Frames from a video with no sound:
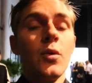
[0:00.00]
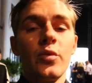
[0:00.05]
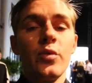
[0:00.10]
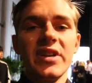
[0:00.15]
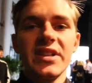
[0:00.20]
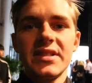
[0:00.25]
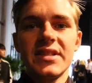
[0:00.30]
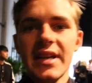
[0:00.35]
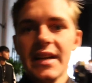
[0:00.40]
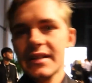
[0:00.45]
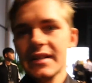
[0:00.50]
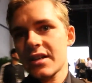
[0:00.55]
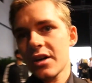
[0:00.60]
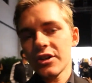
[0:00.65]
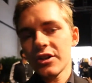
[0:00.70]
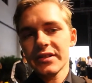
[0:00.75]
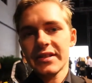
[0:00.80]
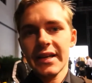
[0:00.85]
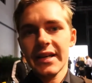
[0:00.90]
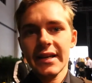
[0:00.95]
WeChat
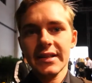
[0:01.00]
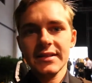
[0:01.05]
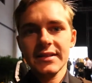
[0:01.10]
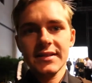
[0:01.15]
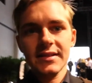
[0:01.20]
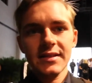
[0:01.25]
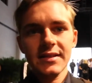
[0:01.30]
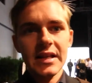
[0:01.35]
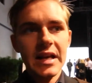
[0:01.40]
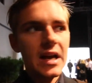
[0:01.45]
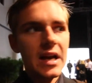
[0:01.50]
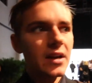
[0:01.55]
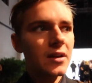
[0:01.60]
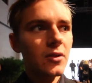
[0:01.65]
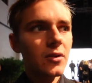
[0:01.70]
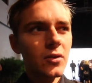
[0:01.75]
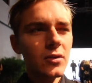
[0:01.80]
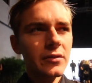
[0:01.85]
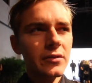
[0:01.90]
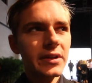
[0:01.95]
contacts. I
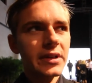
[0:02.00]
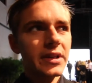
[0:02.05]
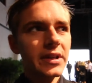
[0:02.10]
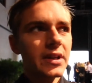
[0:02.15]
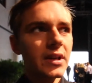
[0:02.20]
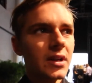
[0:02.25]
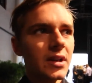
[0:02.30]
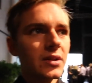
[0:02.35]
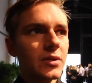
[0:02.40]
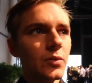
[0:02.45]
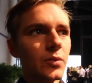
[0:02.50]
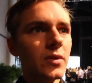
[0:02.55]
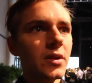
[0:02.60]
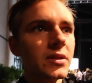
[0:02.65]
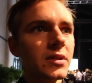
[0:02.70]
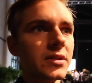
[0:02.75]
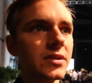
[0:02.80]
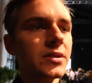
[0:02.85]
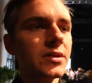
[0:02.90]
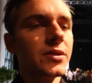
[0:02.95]
already got
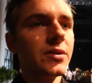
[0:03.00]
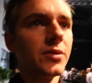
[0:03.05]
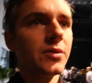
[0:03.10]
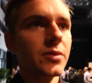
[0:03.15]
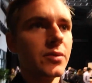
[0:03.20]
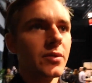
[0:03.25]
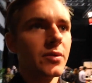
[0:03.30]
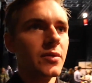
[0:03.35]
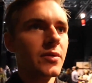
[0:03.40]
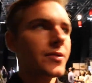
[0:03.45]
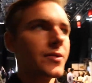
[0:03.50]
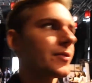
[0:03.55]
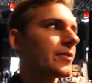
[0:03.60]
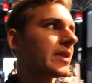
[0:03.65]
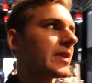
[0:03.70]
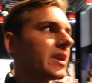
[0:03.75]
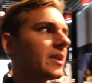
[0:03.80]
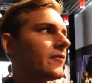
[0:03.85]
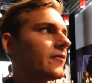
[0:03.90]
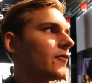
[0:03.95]
1, 2,
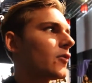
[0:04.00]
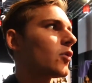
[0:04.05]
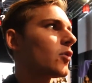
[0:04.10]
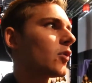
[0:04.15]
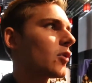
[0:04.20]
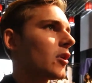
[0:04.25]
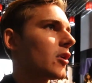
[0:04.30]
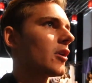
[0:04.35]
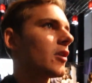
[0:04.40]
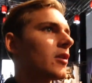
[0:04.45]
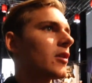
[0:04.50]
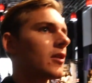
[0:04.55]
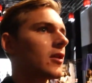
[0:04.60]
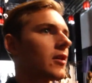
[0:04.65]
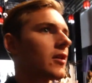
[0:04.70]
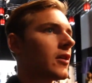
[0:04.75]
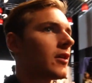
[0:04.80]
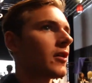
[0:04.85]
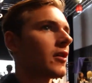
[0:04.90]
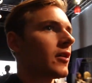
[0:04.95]
3, 4,
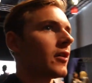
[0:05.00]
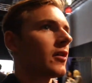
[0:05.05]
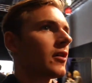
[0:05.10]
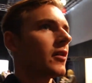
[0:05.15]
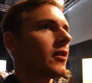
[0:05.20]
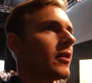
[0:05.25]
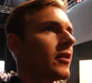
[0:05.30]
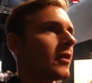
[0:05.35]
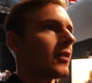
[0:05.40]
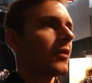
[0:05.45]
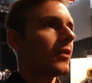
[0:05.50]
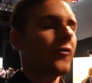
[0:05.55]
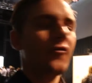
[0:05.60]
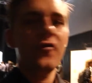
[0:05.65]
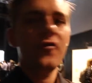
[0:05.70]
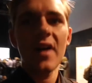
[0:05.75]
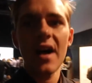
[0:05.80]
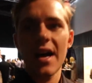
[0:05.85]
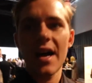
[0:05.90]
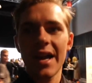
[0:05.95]

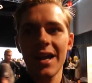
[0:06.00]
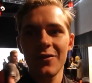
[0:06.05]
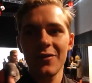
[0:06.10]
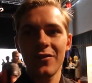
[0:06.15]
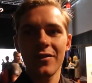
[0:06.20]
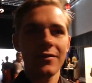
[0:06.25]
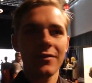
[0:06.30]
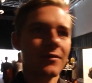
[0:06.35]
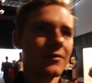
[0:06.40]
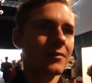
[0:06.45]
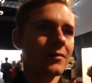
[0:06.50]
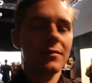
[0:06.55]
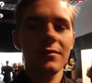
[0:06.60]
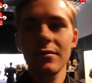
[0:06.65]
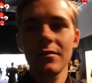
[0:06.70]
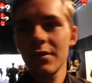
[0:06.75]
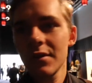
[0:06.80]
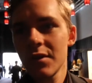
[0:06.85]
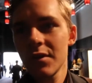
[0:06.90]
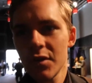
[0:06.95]
5.
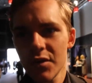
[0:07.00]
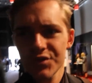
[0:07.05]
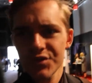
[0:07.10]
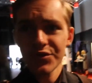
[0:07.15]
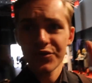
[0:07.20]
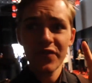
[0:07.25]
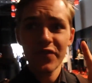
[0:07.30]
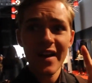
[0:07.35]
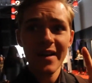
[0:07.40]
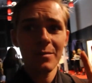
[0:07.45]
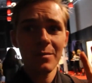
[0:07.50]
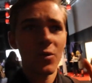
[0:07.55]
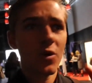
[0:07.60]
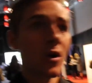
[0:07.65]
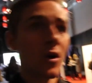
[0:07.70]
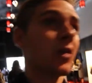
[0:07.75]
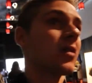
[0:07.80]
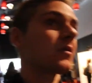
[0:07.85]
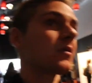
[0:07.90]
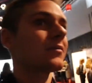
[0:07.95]
So 5
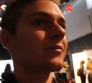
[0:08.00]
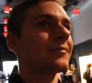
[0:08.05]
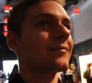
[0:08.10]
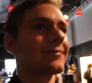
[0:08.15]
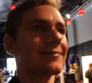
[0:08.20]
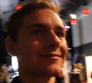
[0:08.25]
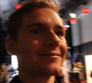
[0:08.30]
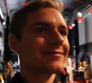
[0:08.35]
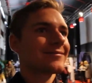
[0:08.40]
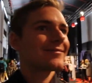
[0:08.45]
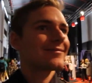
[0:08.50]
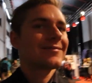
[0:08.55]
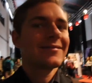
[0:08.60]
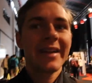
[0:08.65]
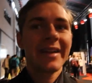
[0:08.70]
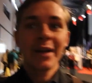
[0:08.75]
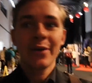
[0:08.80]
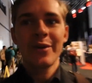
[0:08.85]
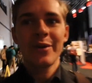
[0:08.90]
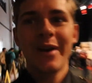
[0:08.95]
more.
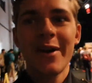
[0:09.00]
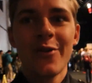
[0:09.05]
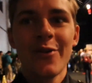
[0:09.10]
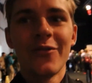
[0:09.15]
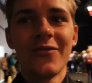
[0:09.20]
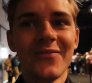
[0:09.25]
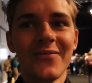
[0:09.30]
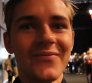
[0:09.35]
Here we go.